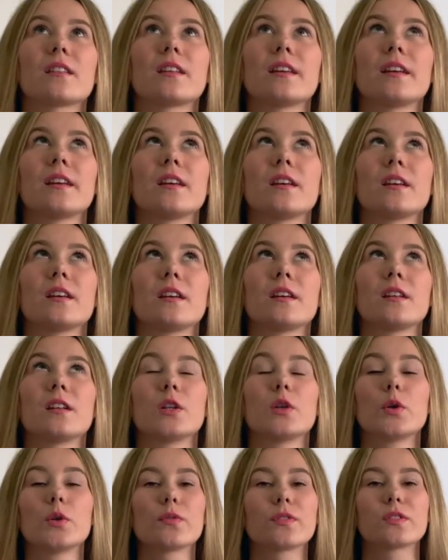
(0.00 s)
the
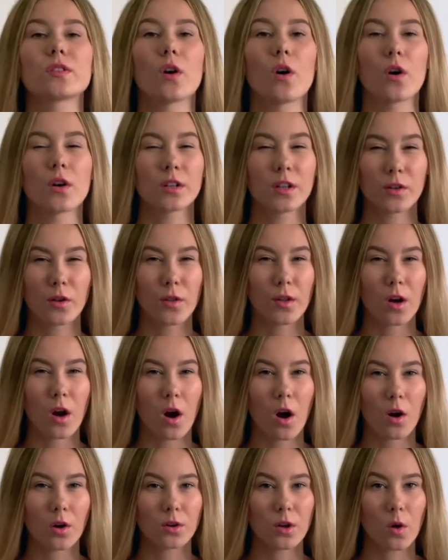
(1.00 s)
Louis Vuitton and other
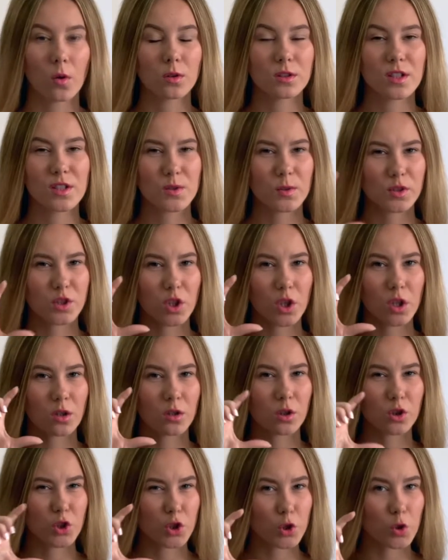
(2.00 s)
card holders, which are
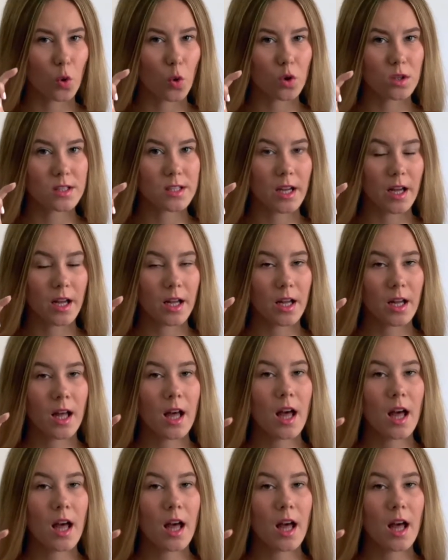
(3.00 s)
shorter,